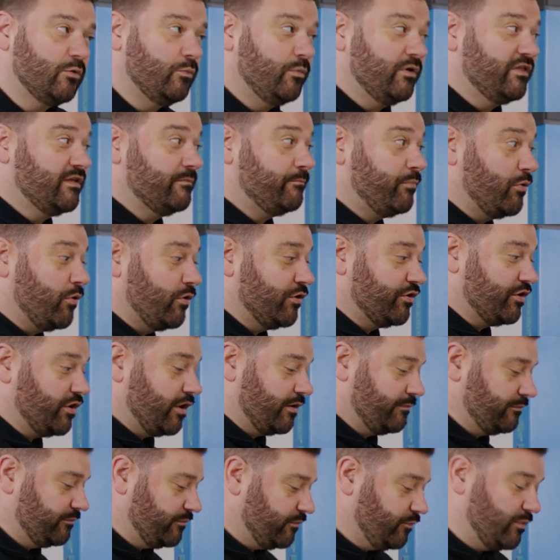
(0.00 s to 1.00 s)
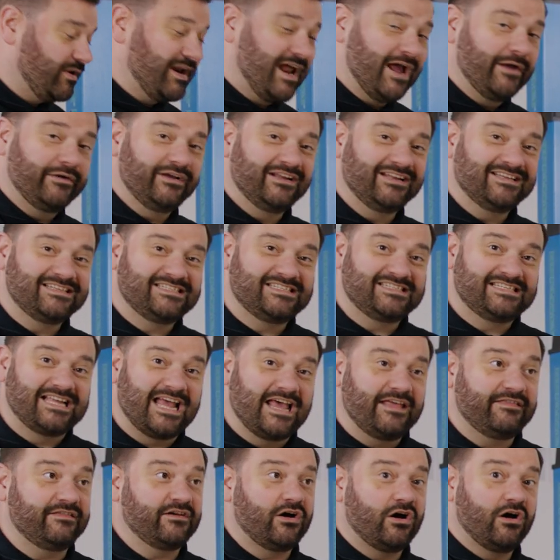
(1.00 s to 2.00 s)
With the board on, we're now going to
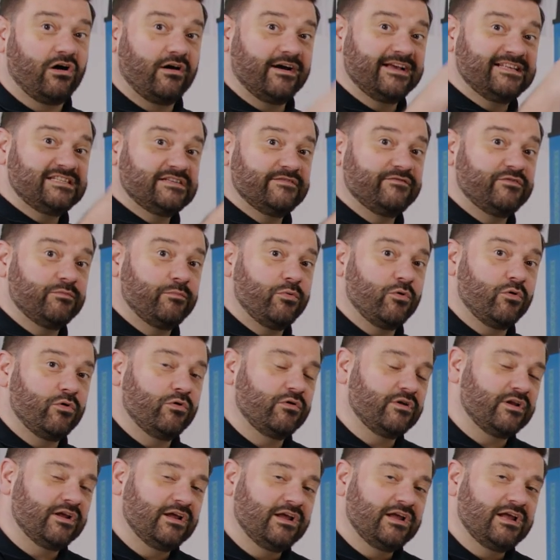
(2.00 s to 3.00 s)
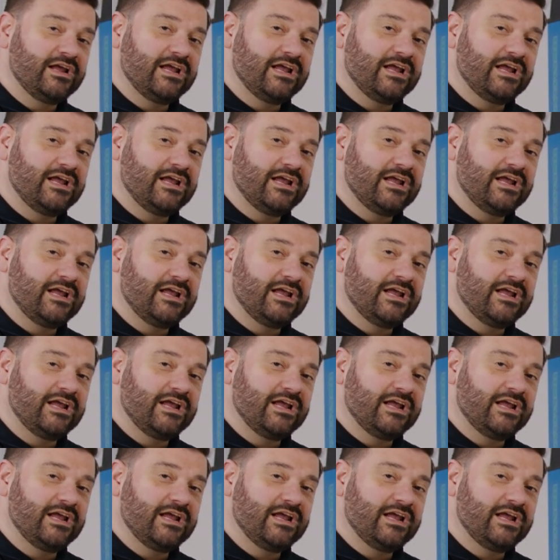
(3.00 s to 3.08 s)
set the height of the board